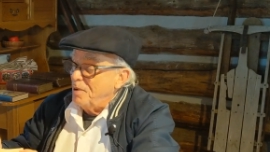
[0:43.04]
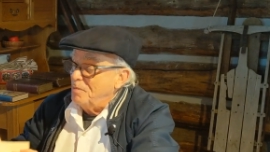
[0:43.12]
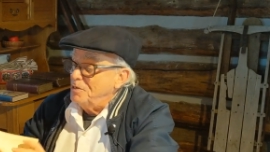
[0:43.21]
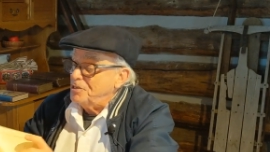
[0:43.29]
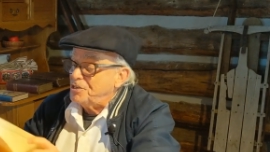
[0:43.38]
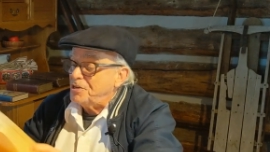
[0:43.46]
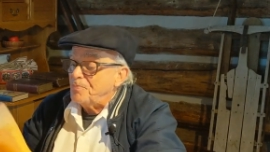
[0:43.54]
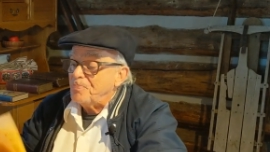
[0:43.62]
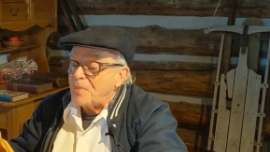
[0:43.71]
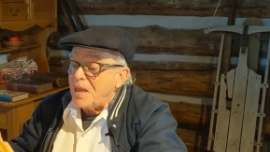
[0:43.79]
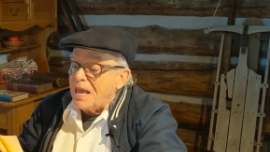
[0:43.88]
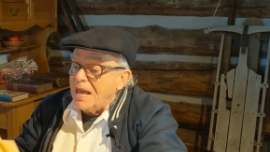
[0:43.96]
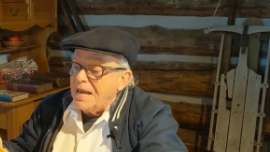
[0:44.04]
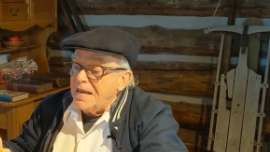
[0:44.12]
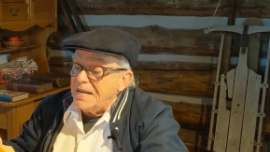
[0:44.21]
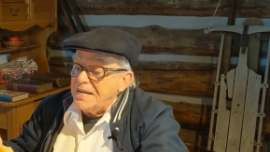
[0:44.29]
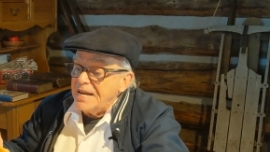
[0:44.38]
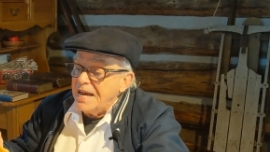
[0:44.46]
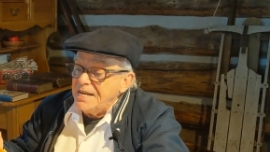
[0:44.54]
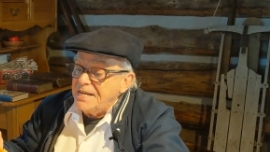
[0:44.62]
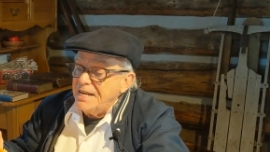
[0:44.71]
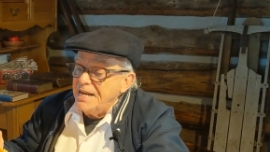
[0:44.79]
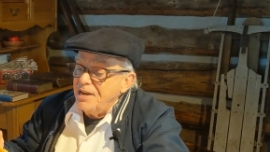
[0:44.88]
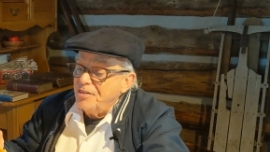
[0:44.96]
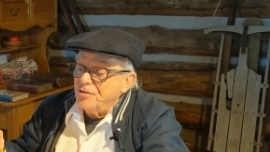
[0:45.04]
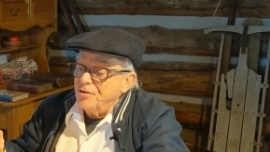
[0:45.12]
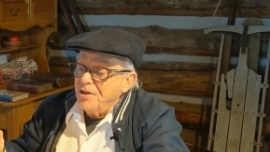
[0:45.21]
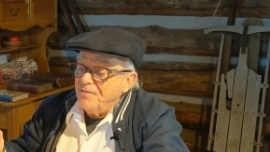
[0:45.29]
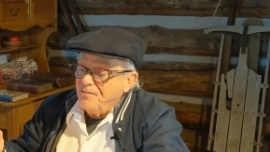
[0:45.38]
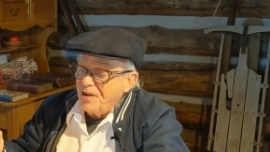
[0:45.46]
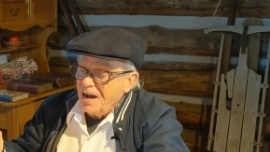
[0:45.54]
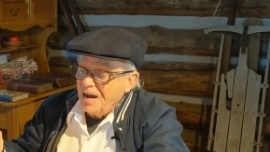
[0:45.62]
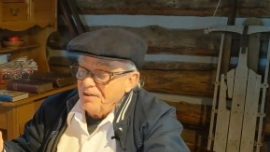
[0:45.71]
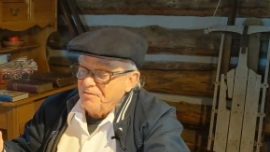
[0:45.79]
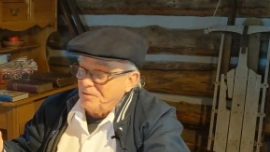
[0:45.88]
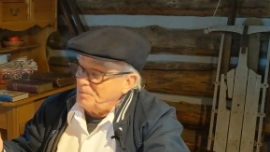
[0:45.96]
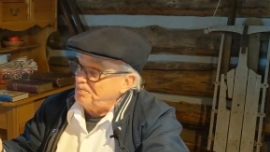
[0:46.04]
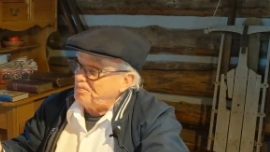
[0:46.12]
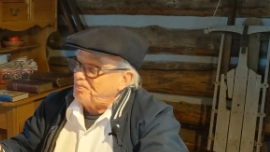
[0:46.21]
was published in 1935.